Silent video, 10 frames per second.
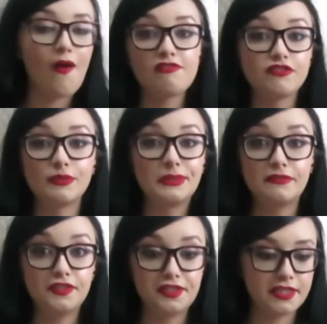I'm filming a
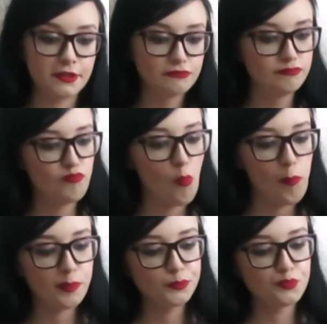video.
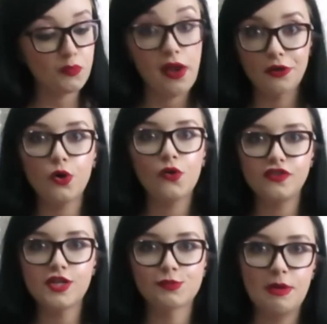And I've got to
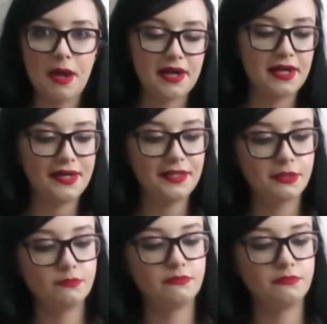finish my pancake.